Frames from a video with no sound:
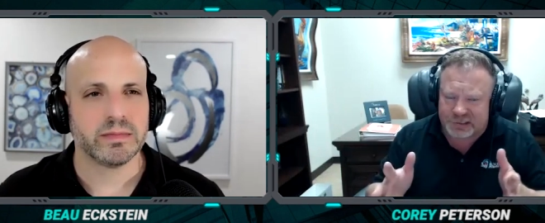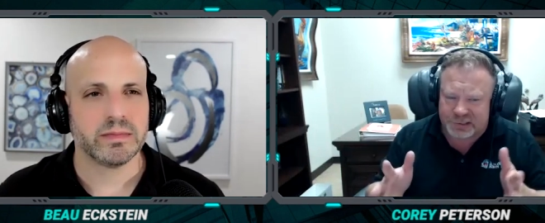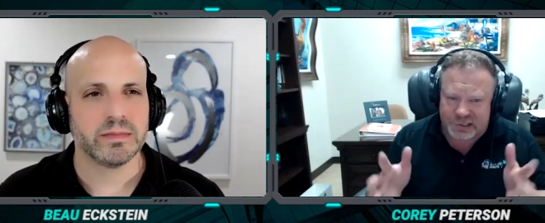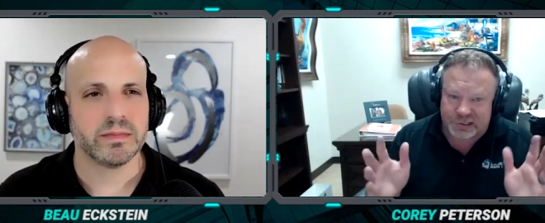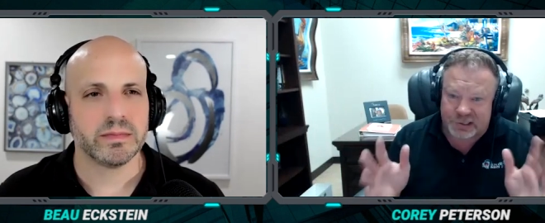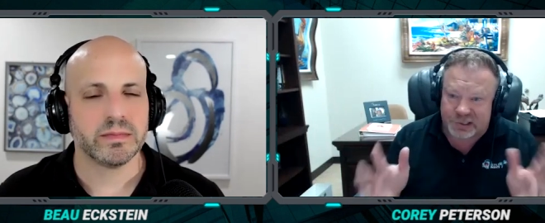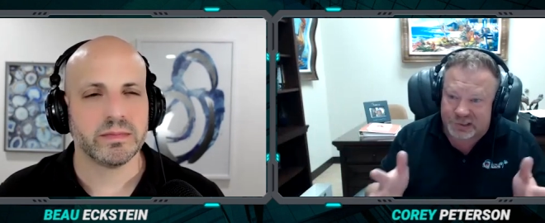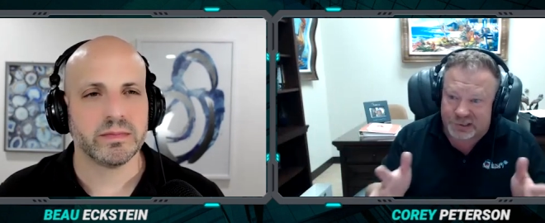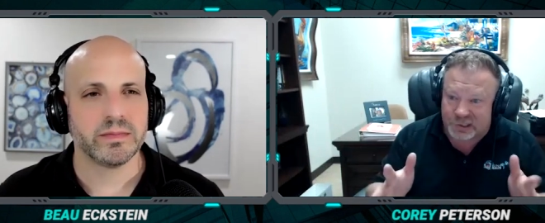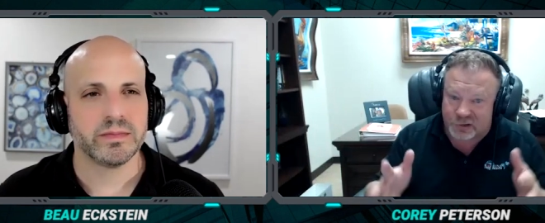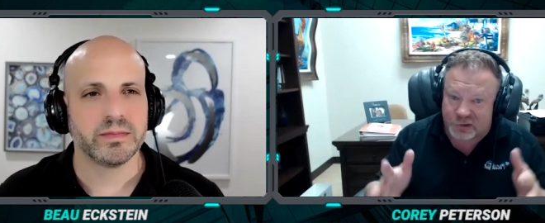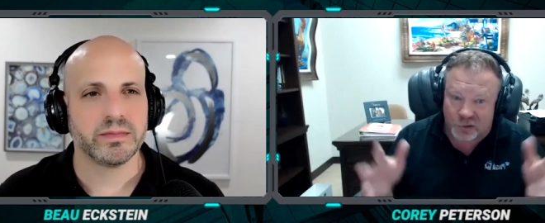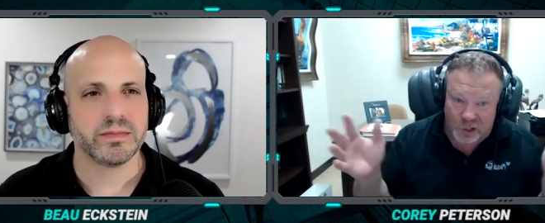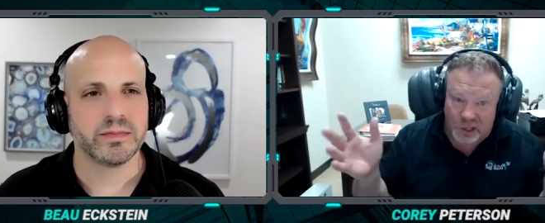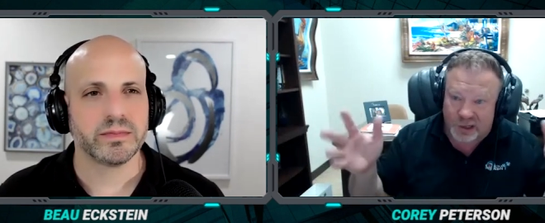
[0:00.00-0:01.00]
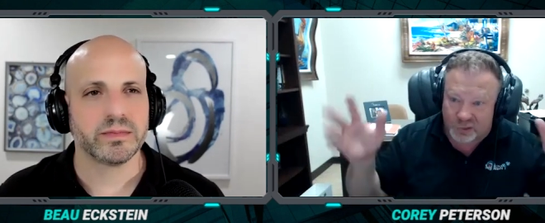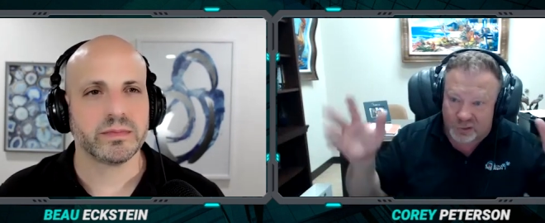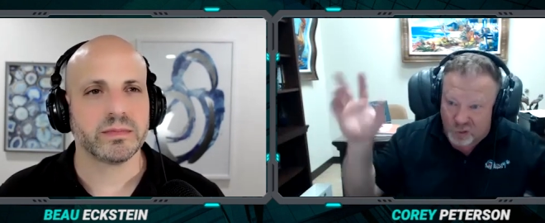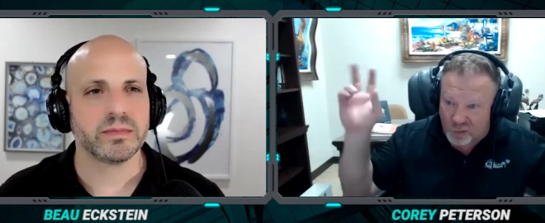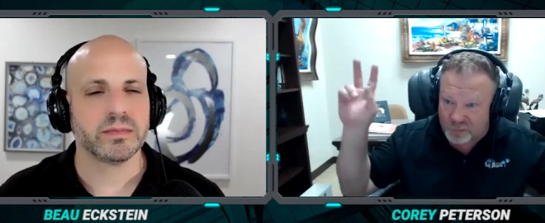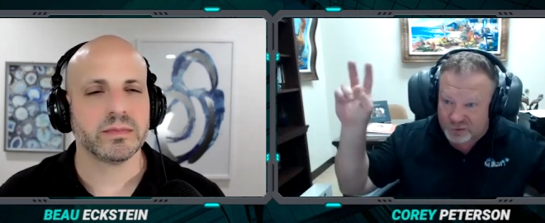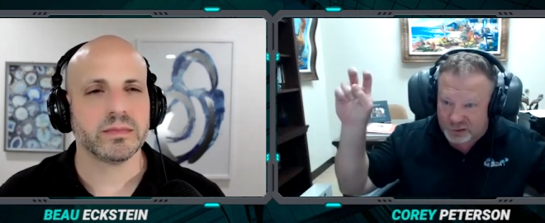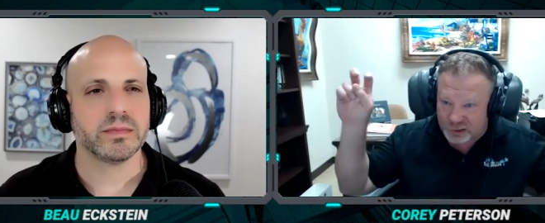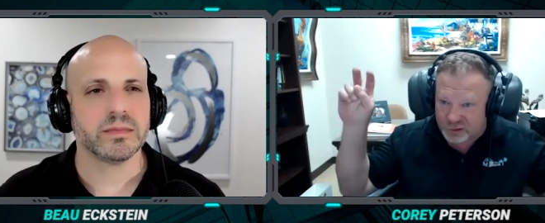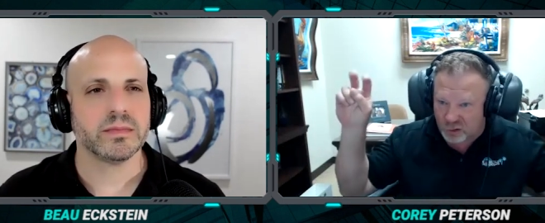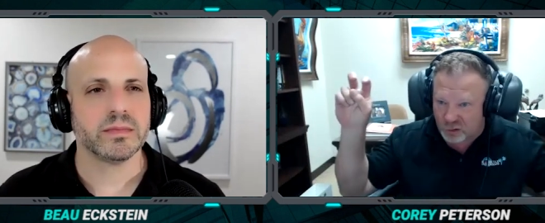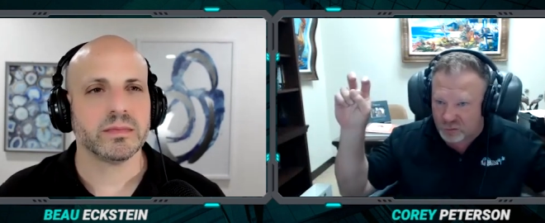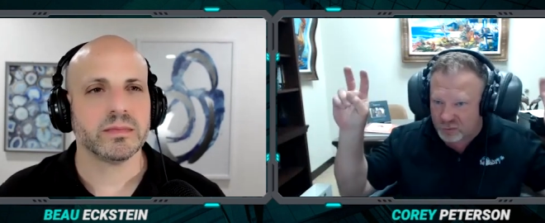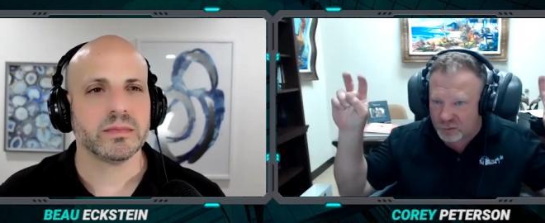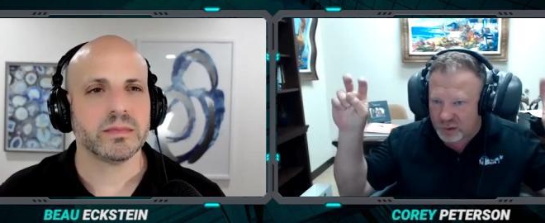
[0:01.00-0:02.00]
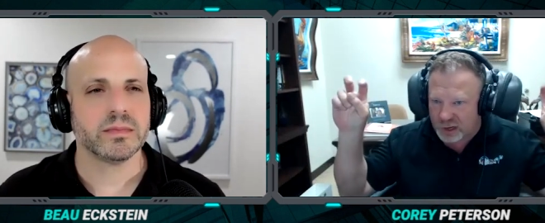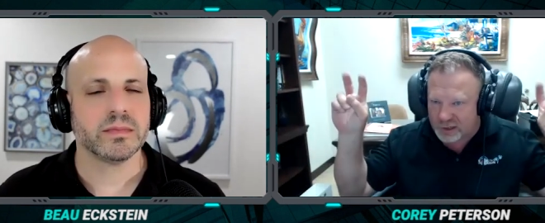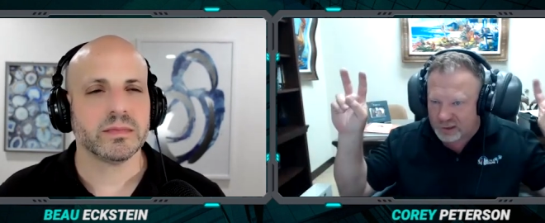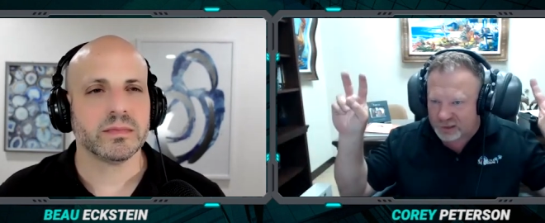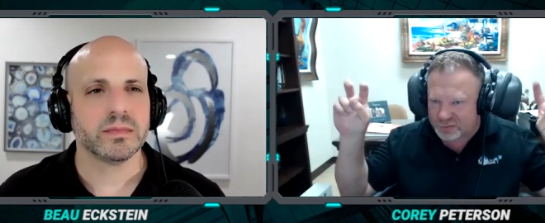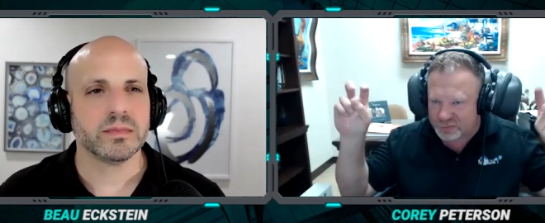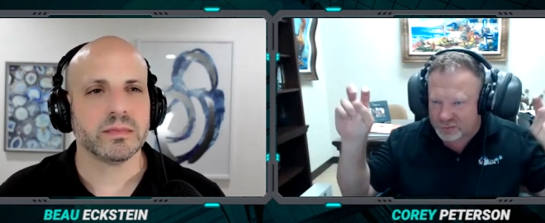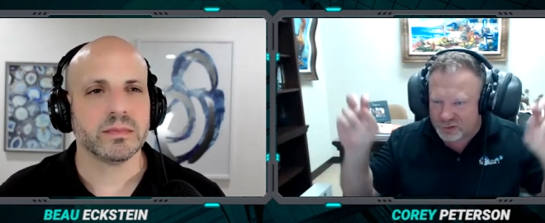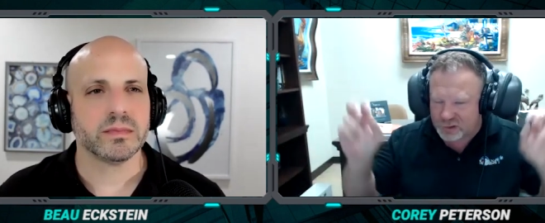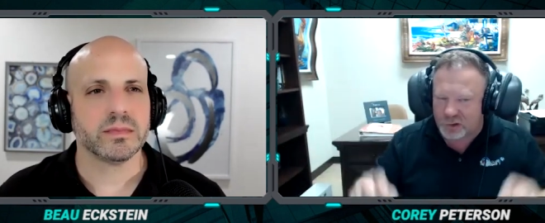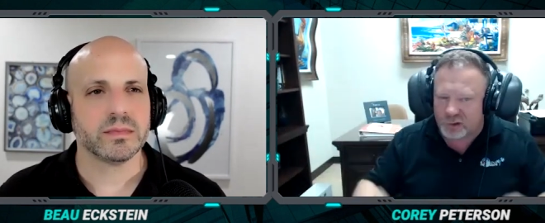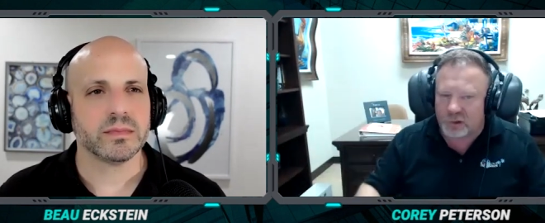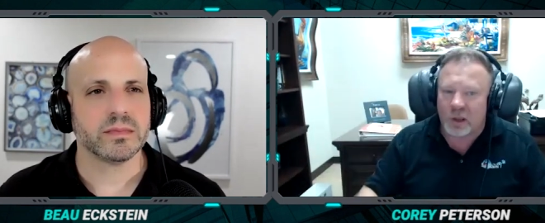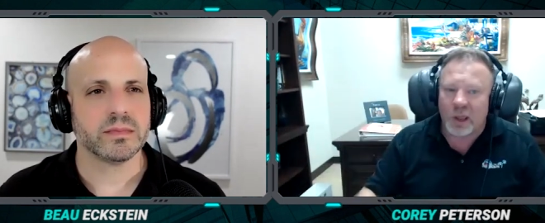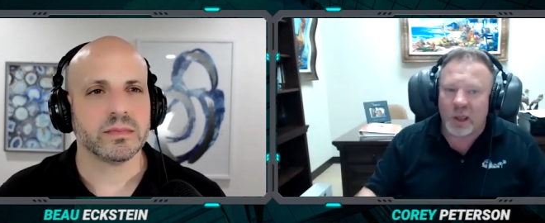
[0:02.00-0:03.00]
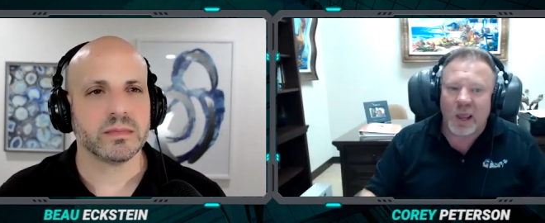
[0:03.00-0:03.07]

Speaker 1: six and six or like a 12% total annualized return. And